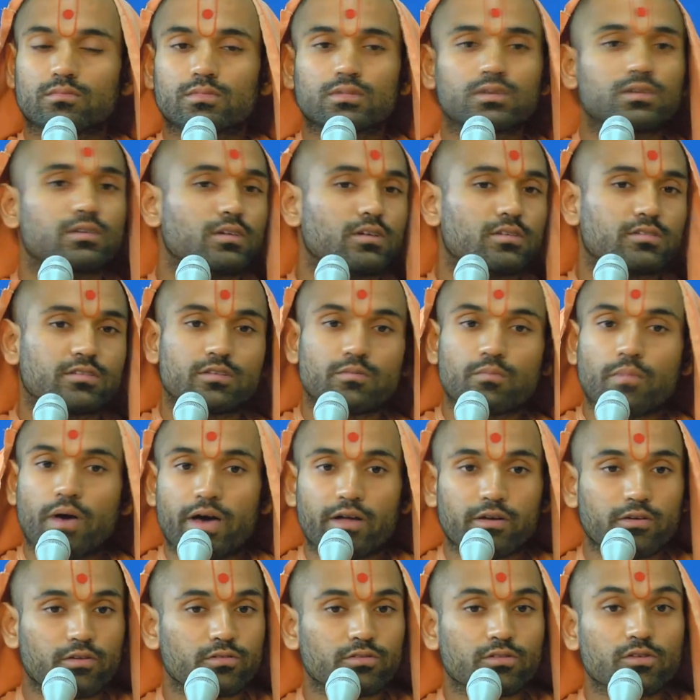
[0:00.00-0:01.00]
Doesn't
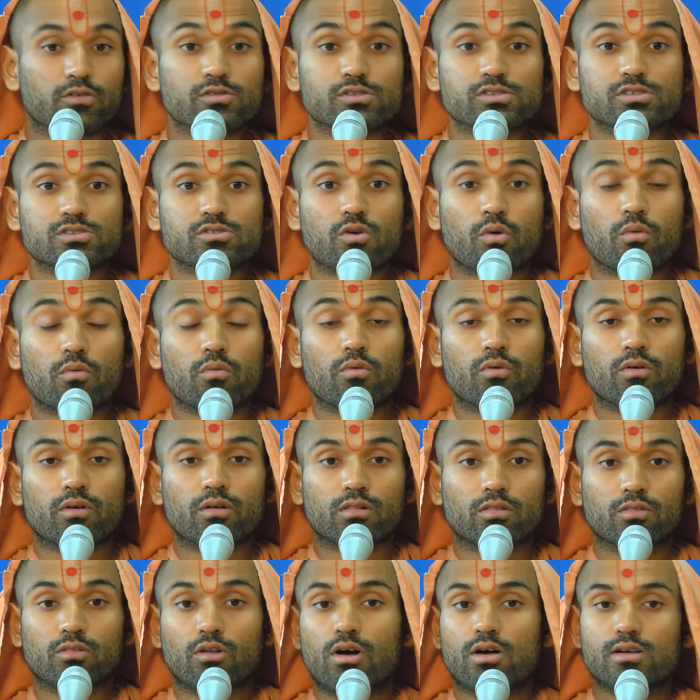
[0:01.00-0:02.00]
matter, there is no
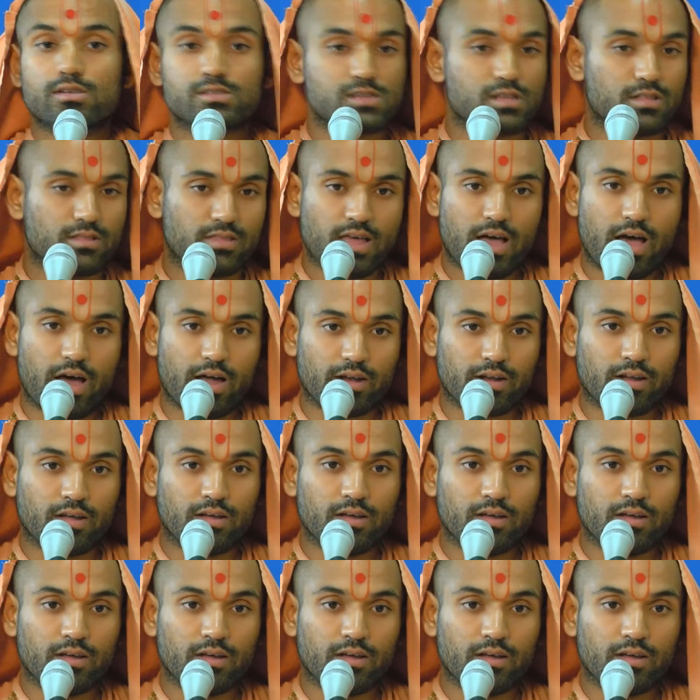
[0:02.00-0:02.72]
loss in that.